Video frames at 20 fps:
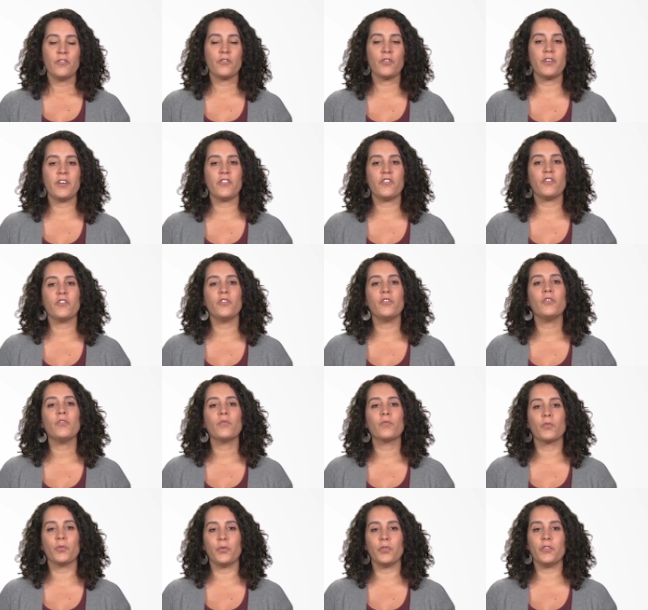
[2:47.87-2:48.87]
Traditional
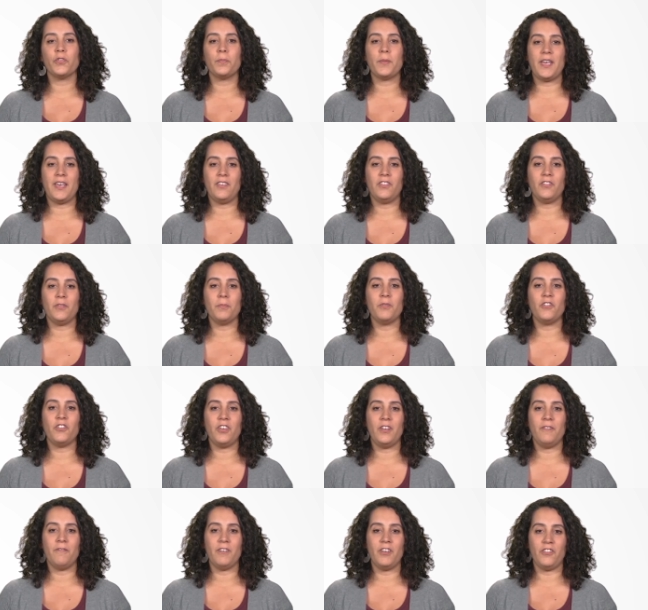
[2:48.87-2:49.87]
rules based
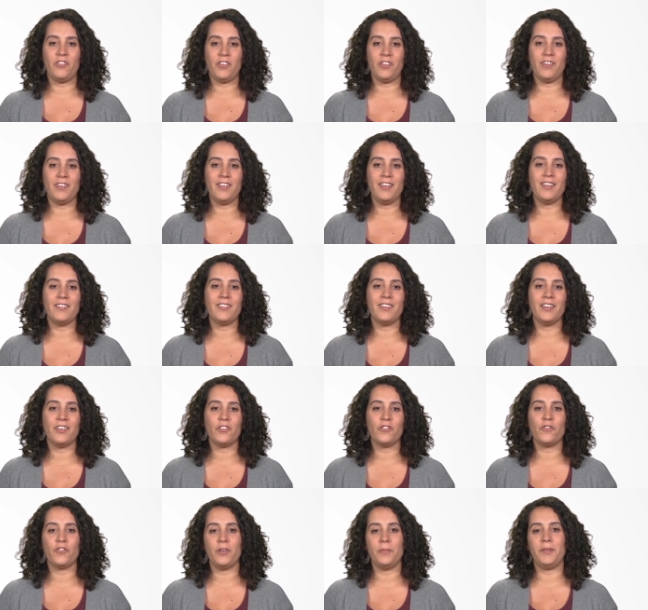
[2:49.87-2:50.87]
machine vision is an
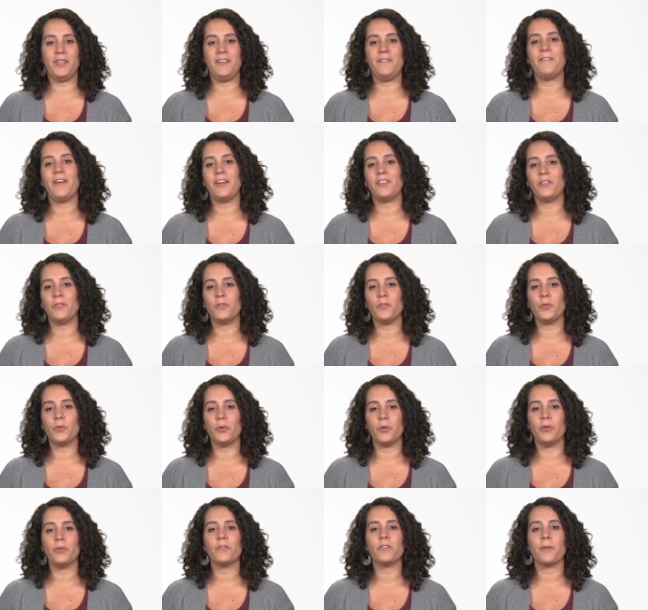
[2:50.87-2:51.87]
extremely effective
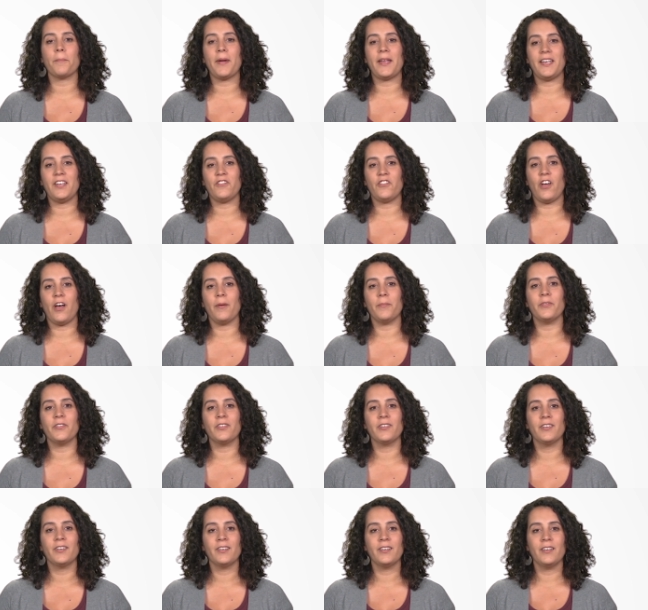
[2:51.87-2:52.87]
tool for many
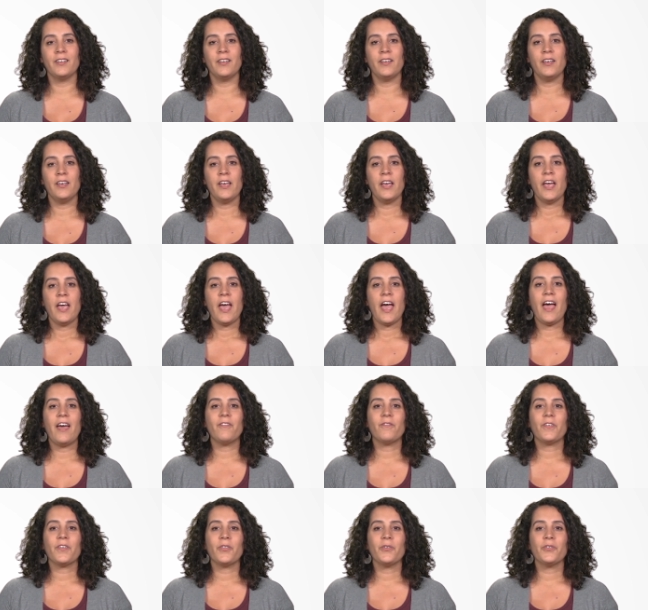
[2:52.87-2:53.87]
jobs.
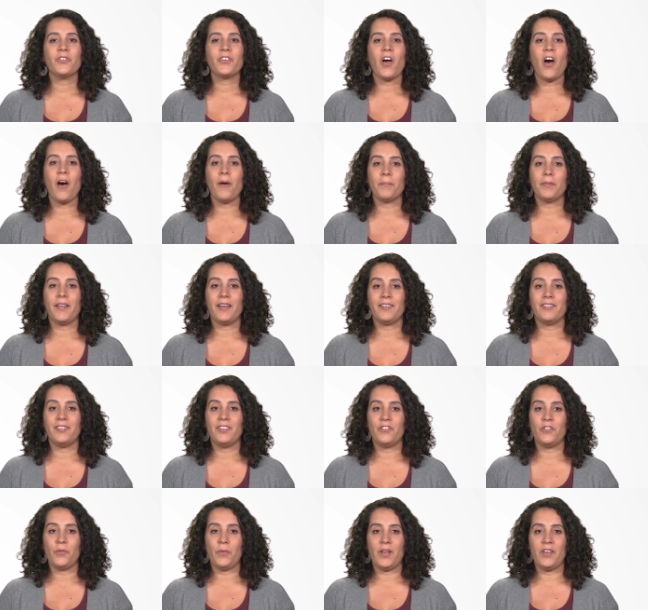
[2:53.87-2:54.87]
And for those complex
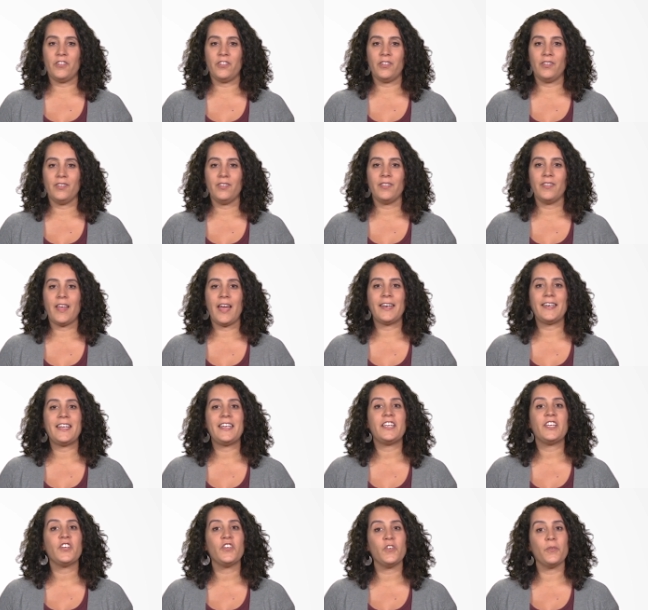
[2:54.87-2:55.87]
situations that
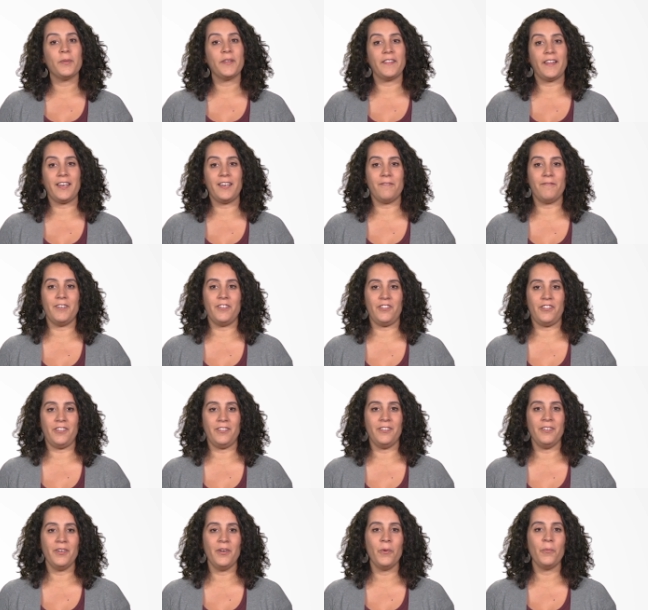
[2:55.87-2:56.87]
need human like
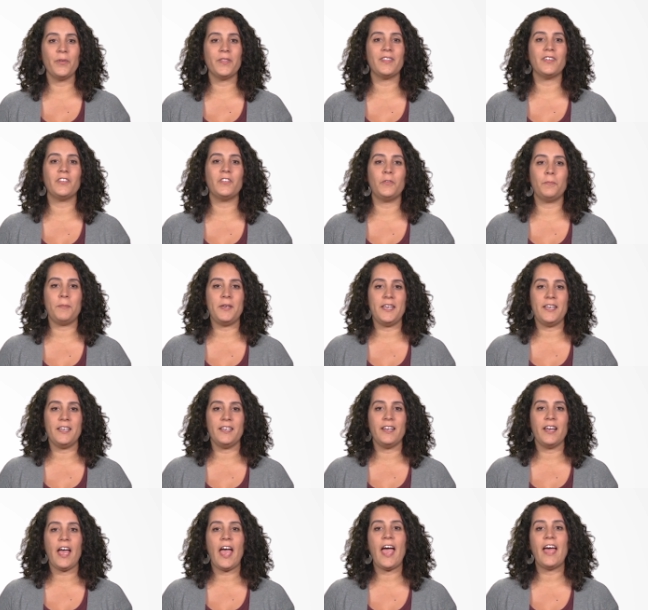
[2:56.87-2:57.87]
vision with the
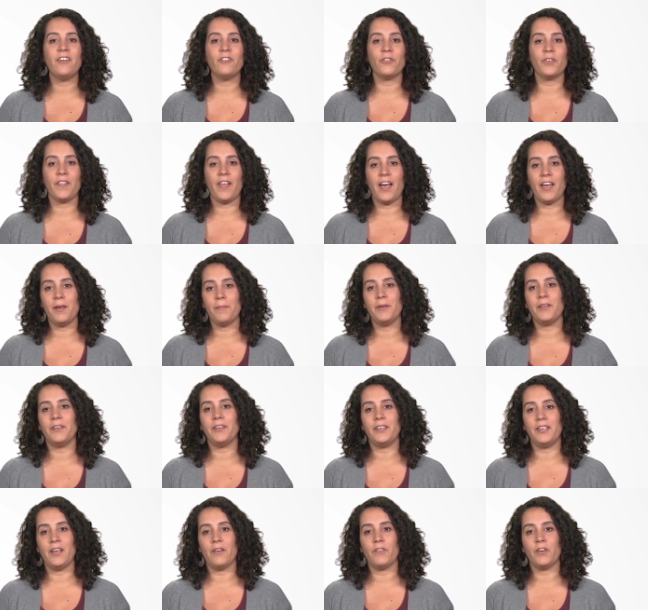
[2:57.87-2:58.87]
speed and
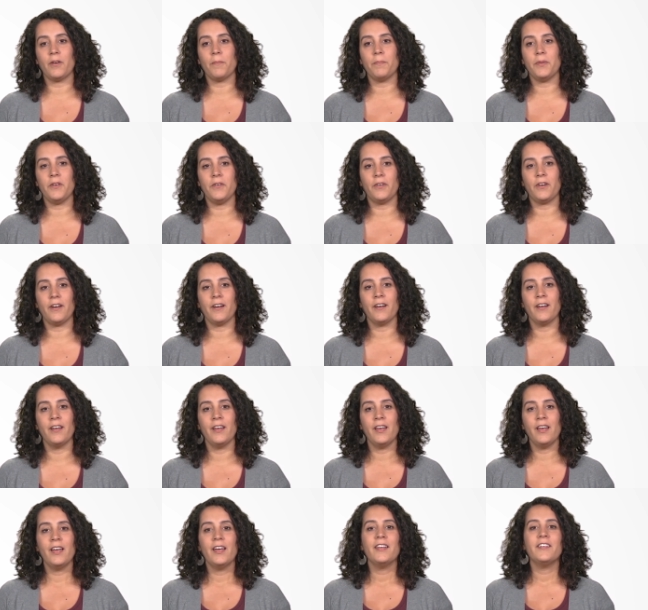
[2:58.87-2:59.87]
reliability of a computer,
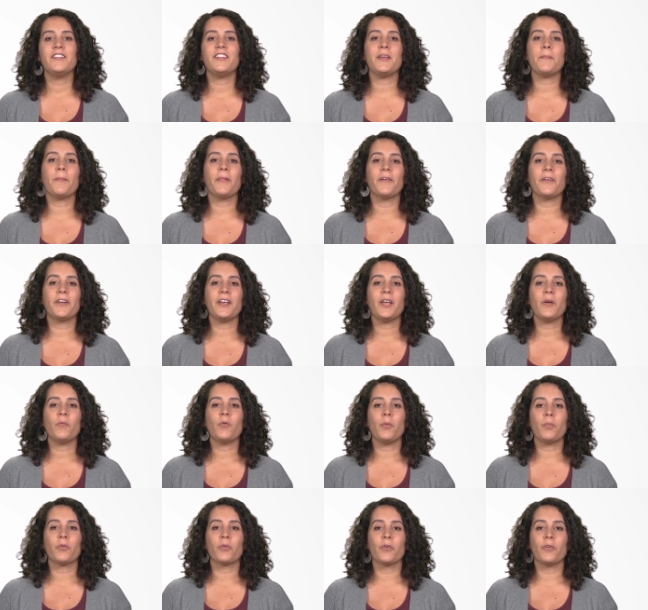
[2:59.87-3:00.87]
deep learning
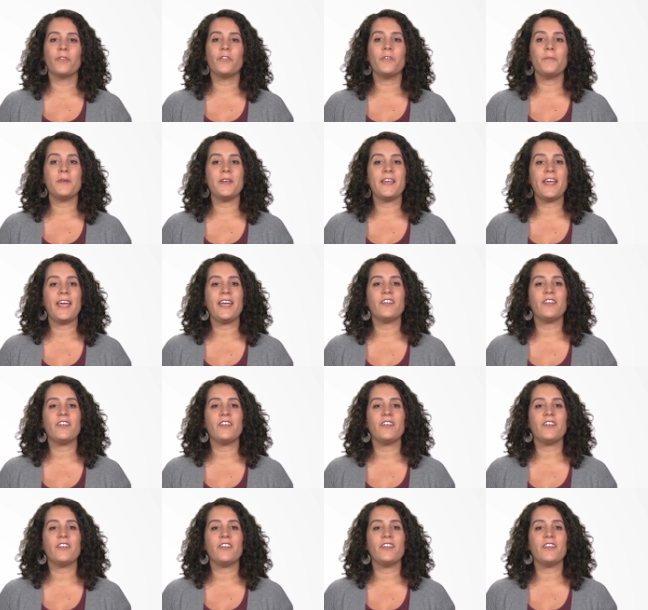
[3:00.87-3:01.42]
will prove to be